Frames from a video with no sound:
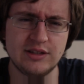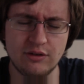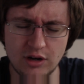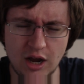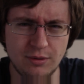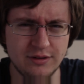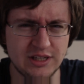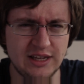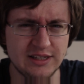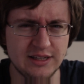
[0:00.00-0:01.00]
There are a couple of
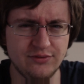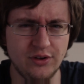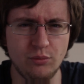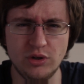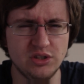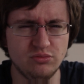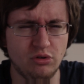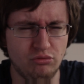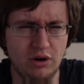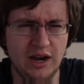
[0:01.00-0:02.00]
scenes in this film which
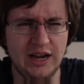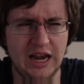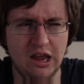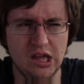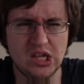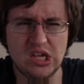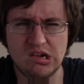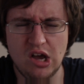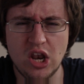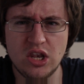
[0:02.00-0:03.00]
were really like
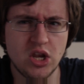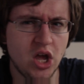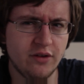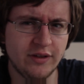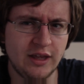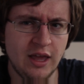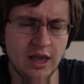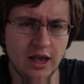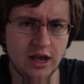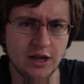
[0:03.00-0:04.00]
unnerving,
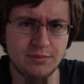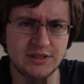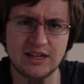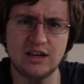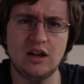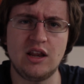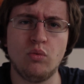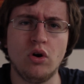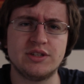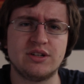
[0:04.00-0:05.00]
particularly
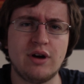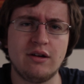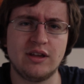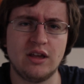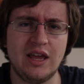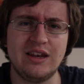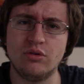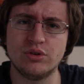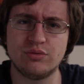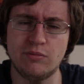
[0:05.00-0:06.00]
one surrounding an
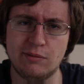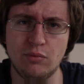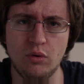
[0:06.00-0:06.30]
indoor swimming